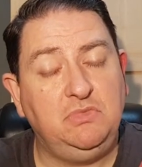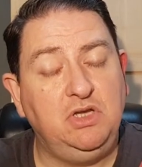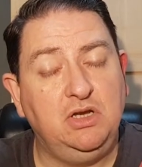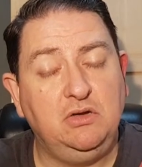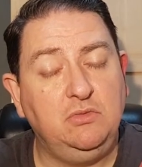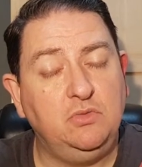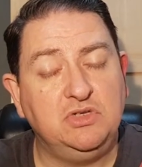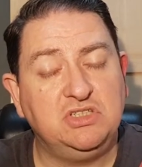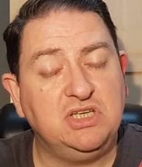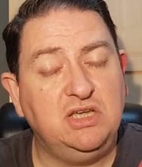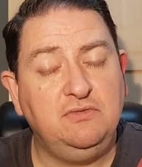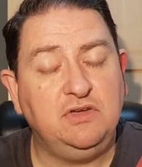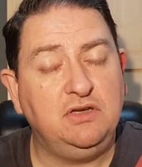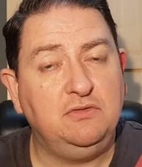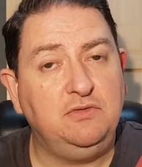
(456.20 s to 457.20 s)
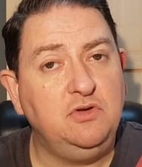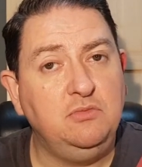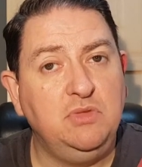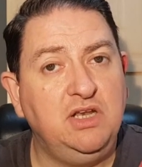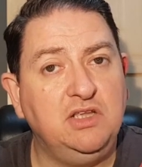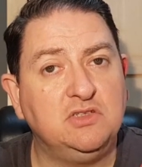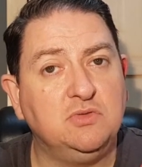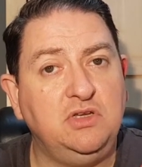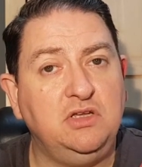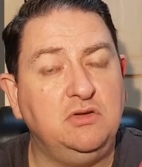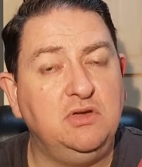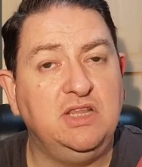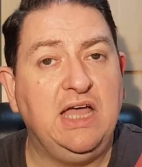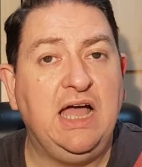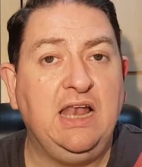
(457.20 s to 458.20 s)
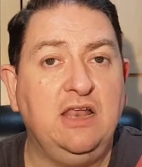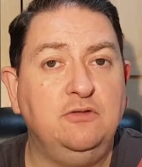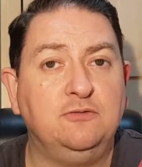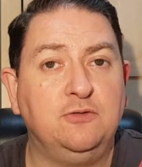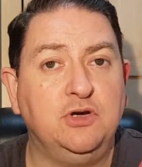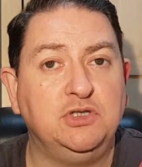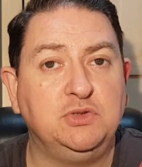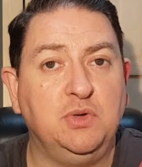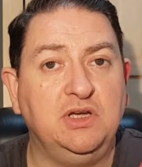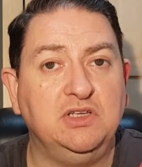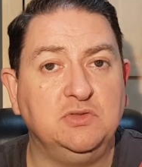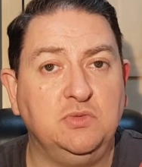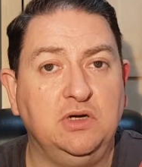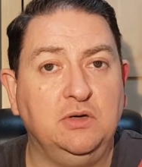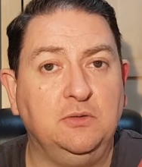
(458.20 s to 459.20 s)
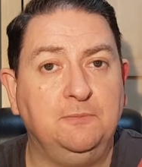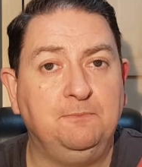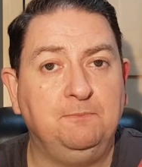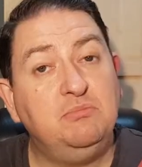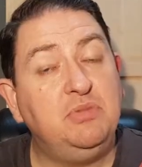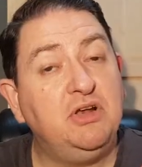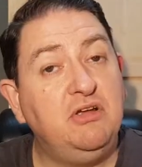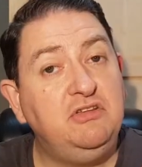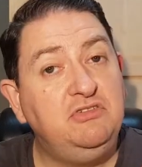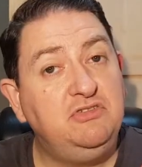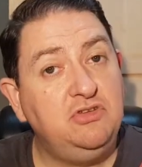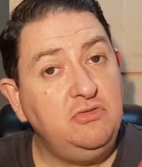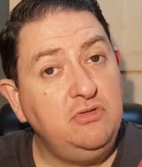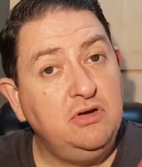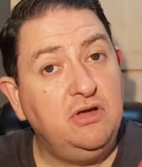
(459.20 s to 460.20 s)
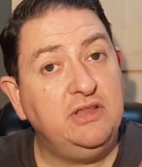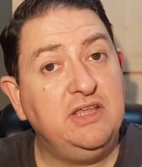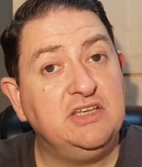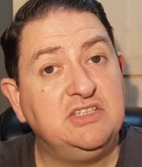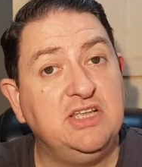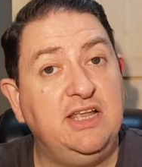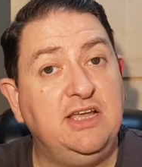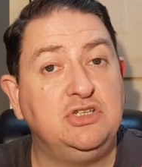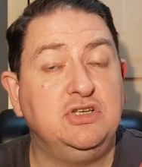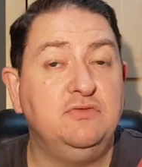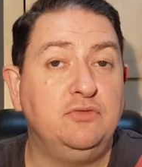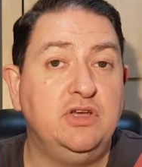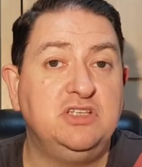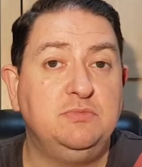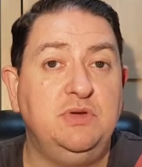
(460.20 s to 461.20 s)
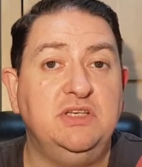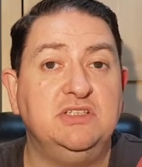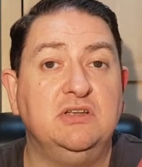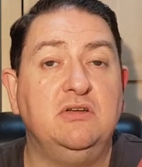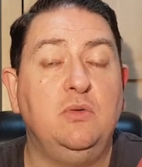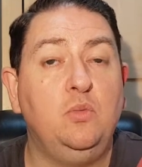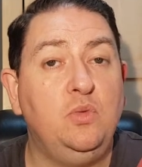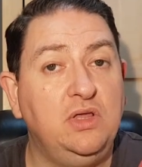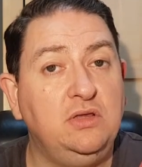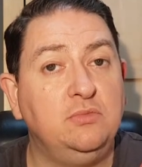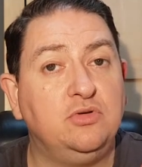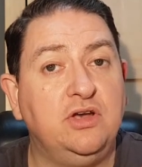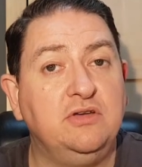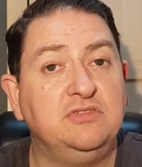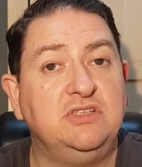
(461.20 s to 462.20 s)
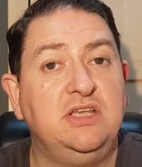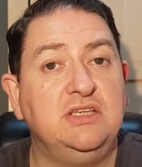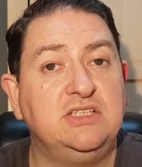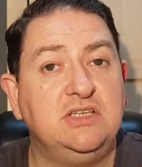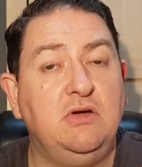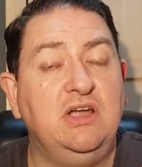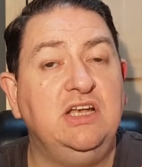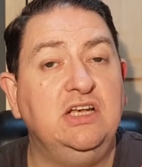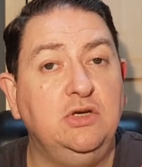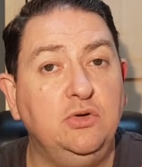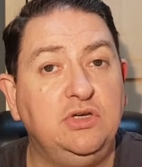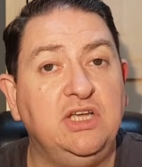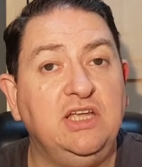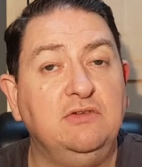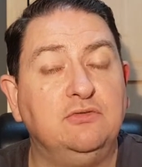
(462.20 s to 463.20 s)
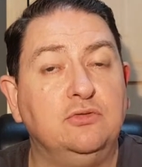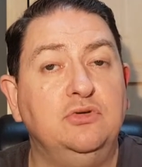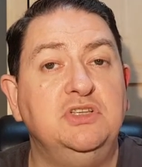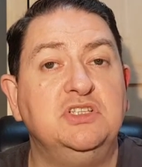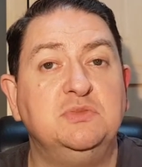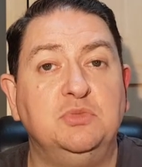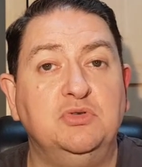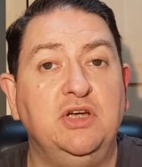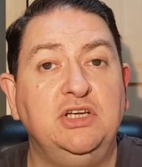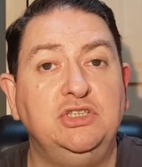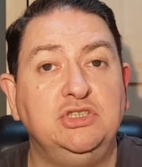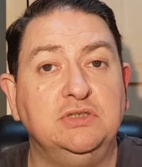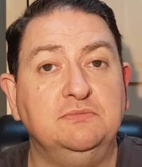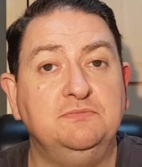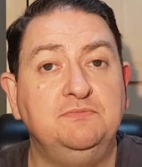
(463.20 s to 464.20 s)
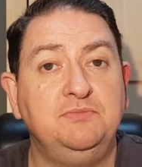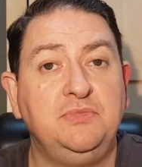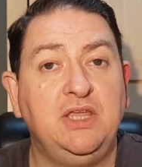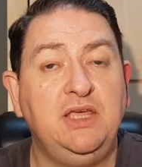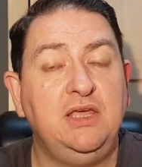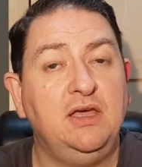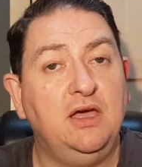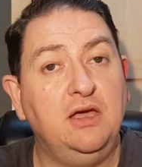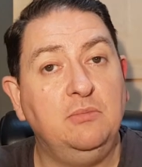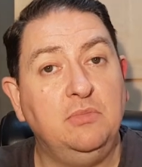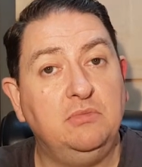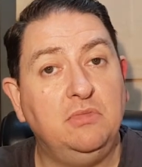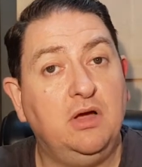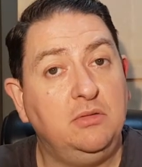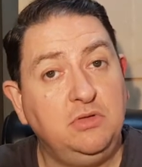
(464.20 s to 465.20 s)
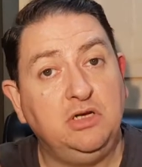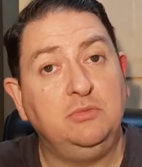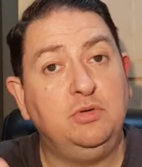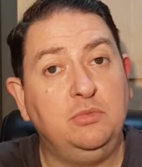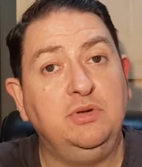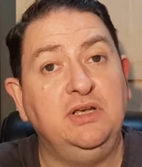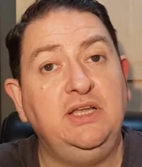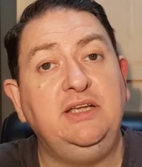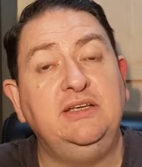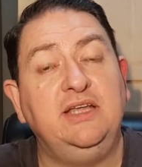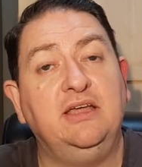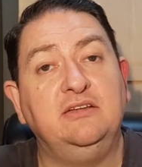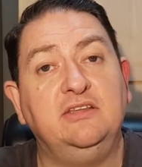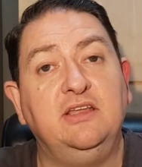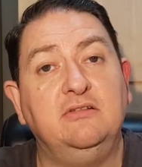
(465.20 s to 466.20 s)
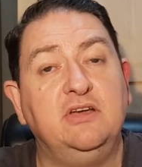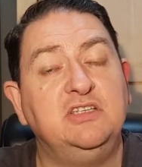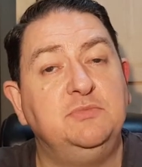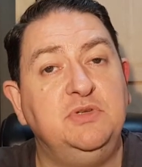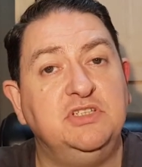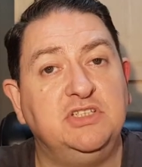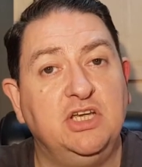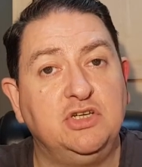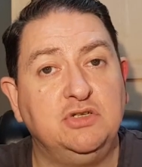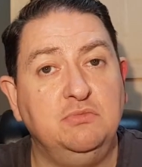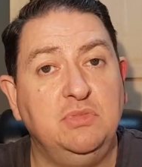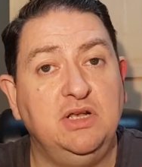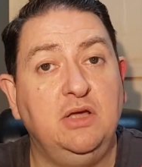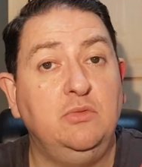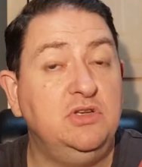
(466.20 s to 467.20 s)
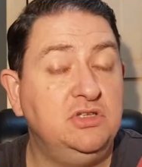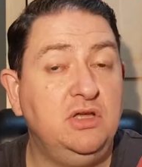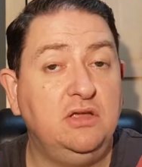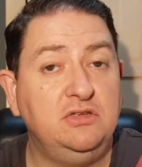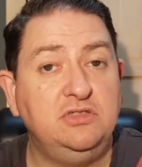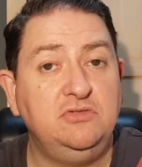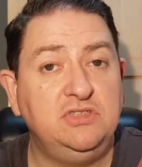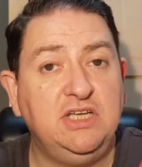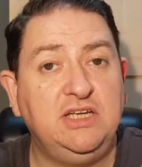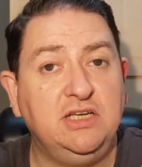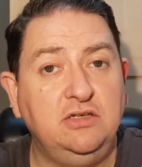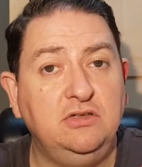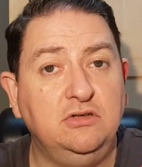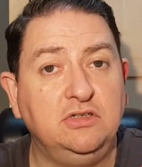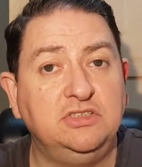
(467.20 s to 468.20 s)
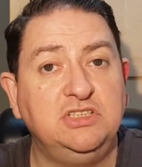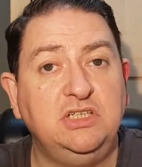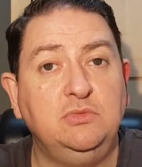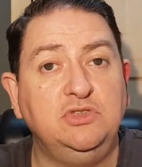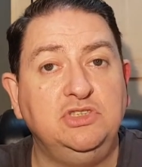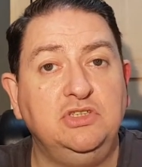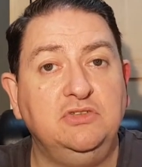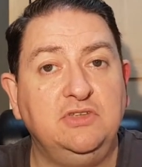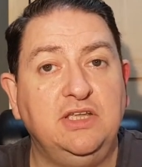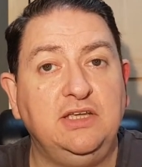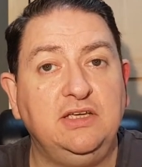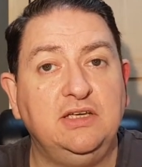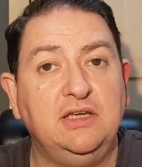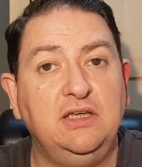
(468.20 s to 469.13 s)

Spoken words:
you know, we're saving a few minutes when you do it the HelloFresh way as well. But I do like their selection of recipes and I will browse their site looking for inspiration. I'm going to pop a link down to their recipes section below and do take a look, see what you think.